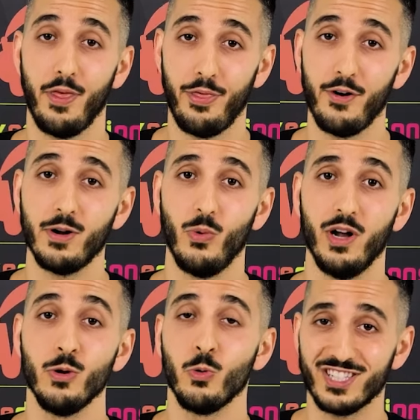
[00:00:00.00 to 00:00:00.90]
third
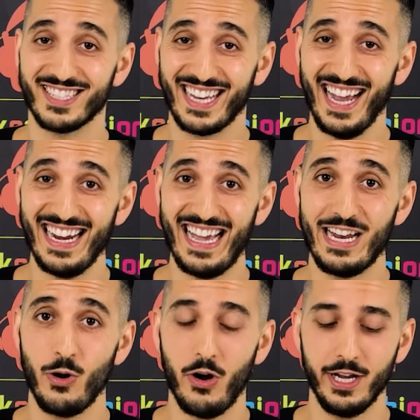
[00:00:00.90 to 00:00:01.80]
one, which is kind of
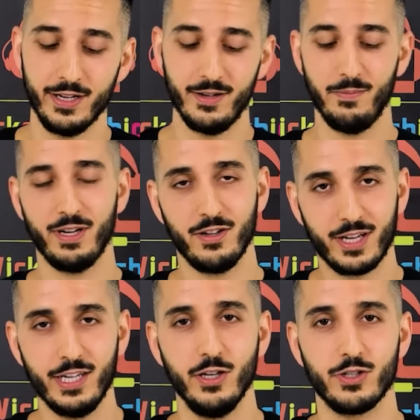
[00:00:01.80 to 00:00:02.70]
annoying, but you'll
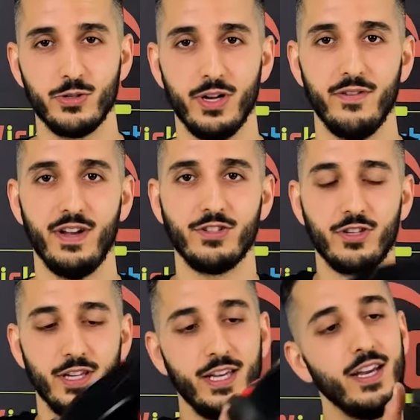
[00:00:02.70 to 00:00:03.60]
get used to it
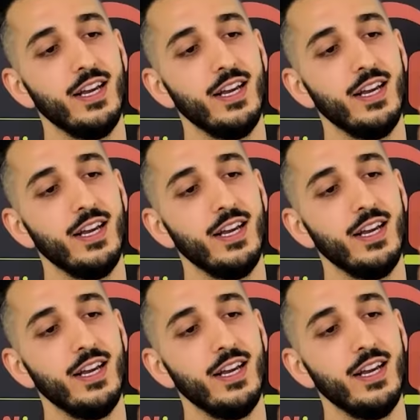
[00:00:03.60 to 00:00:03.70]
eventually,